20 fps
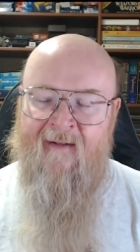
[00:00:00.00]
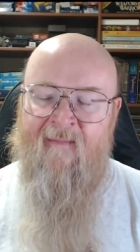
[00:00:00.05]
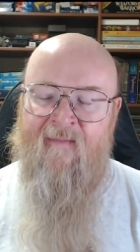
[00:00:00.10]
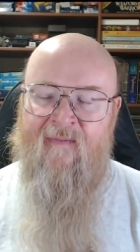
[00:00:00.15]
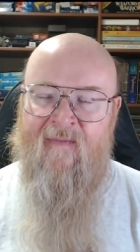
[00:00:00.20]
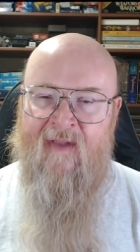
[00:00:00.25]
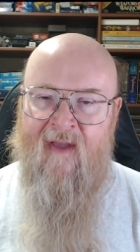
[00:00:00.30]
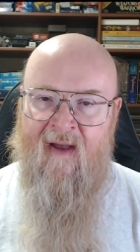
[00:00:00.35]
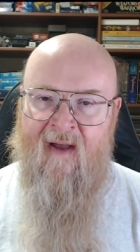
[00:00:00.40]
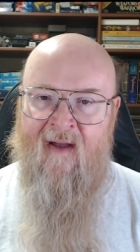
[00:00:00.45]

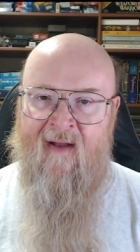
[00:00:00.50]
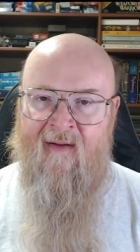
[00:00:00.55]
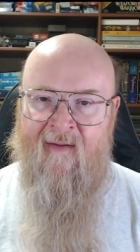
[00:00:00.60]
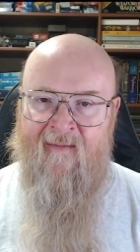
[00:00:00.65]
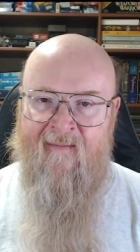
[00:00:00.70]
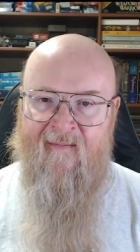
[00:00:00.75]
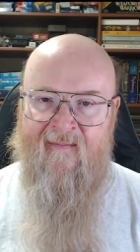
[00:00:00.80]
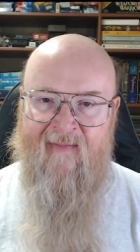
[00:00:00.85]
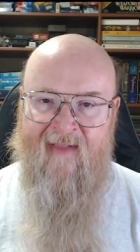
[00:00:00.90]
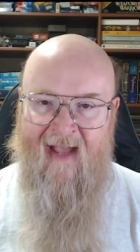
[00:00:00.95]

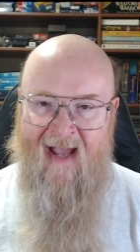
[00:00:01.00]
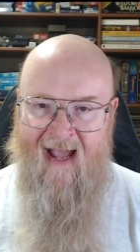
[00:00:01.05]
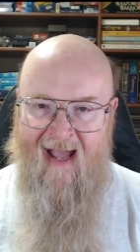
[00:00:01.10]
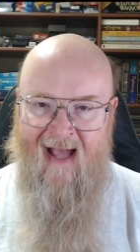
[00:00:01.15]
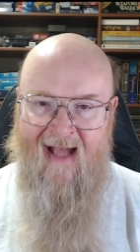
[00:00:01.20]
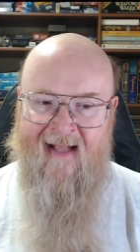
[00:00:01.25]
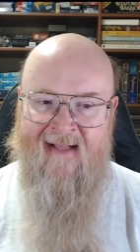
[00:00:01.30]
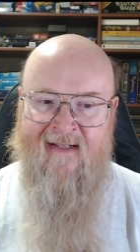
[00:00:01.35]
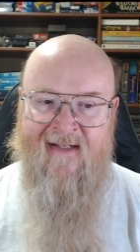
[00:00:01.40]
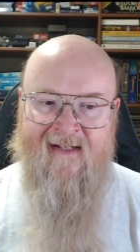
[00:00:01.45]
the the
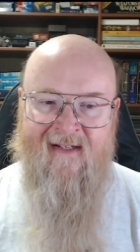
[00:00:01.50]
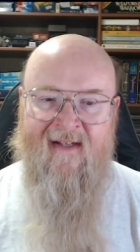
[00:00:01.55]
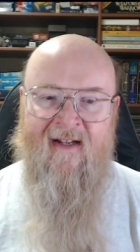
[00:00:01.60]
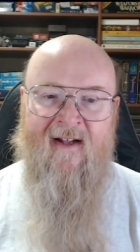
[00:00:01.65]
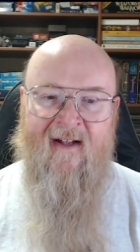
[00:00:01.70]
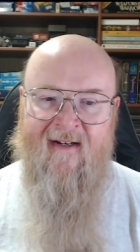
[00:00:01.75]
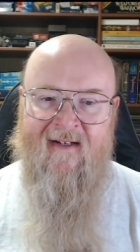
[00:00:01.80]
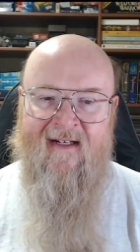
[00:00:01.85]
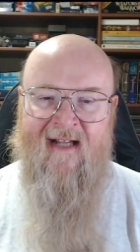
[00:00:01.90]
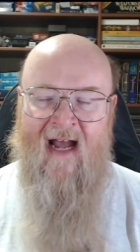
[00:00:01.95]
heads
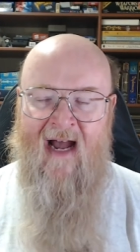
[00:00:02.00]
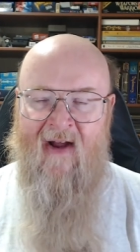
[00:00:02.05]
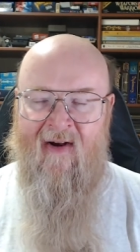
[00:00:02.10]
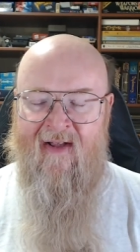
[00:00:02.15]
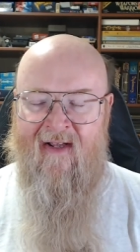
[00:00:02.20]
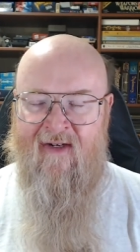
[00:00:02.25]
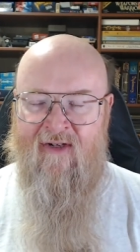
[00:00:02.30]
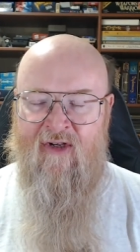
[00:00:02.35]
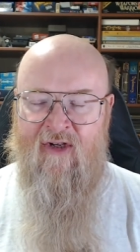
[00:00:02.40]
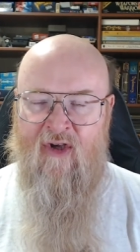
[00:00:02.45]
down
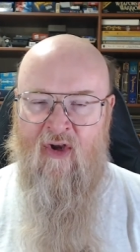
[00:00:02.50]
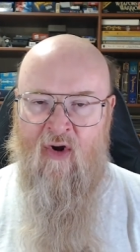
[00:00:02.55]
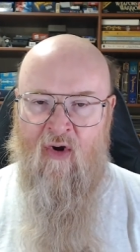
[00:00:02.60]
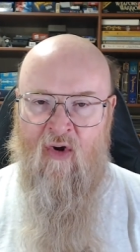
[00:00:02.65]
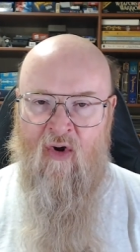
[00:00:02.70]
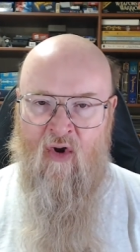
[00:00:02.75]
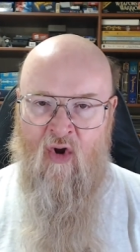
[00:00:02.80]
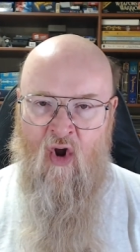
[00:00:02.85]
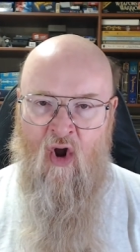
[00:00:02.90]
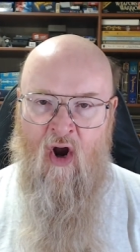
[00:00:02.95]
into your
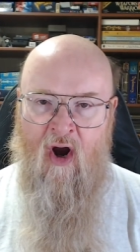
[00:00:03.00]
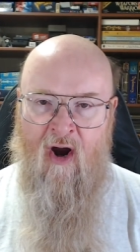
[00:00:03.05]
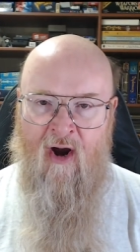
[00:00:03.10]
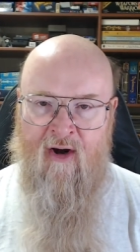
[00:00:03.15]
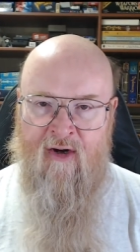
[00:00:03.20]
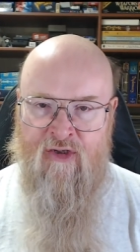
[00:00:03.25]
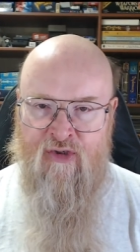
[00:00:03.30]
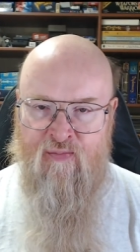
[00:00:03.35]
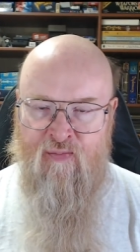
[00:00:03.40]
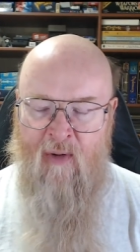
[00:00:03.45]

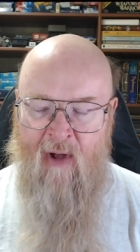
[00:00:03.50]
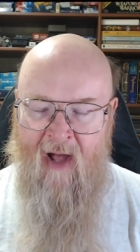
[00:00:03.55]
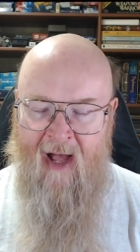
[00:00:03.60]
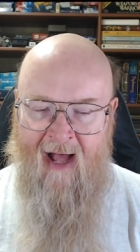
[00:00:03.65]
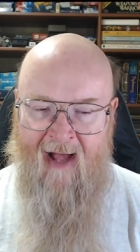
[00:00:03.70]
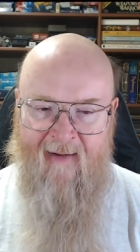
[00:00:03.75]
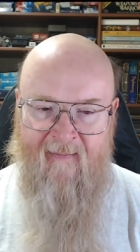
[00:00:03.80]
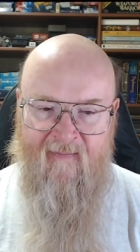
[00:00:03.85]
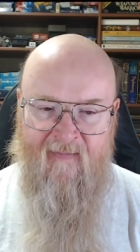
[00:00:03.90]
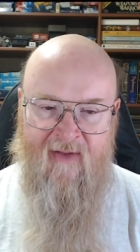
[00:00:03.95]
large
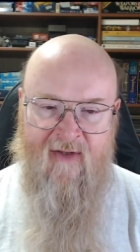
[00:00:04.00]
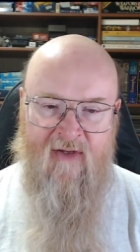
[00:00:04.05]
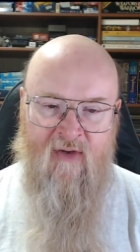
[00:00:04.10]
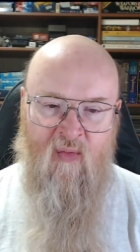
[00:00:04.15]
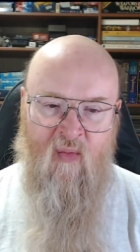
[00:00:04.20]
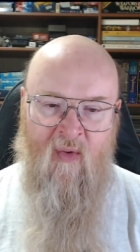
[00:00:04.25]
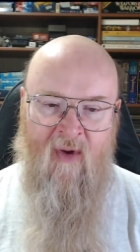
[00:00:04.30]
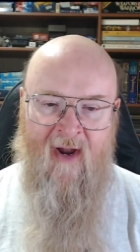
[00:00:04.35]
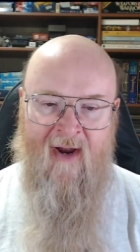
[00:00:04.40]
pot, and you want